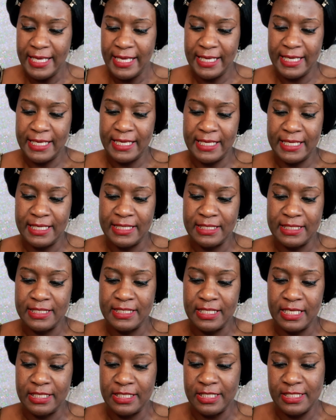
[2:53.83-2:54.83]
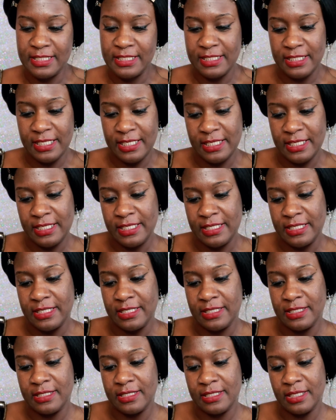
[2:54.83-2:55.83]
and this
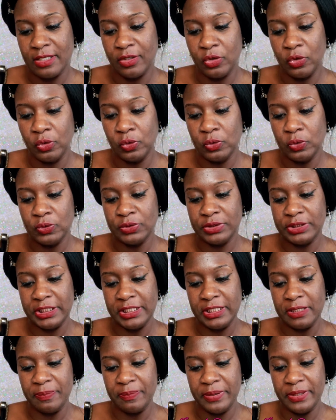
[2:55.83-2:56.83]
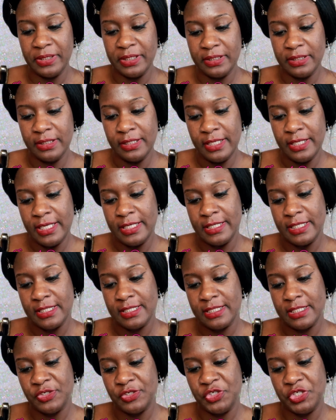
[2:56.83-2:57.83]
is Cool Deep, and
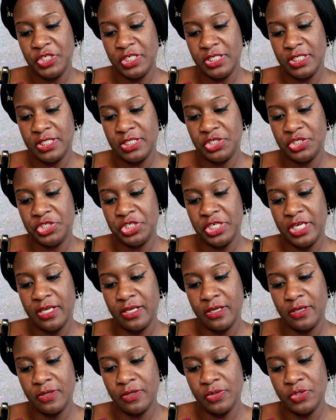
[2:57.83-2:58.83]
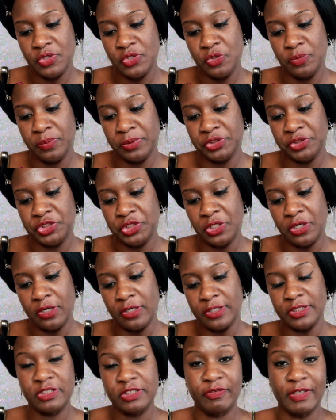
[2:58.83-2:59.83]
it's the Genius Gel
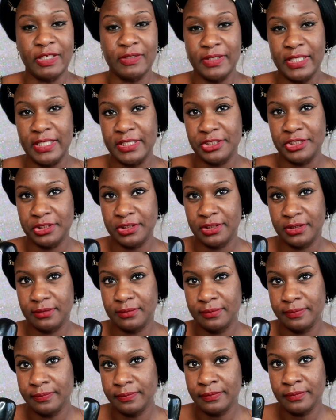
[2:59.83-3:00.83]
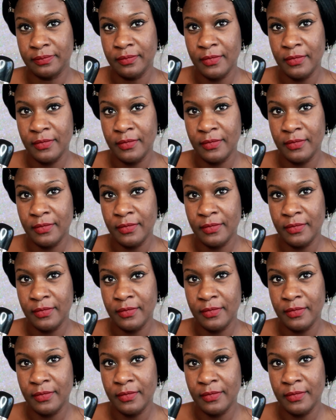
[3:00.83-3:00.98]
Supercharged Foundation.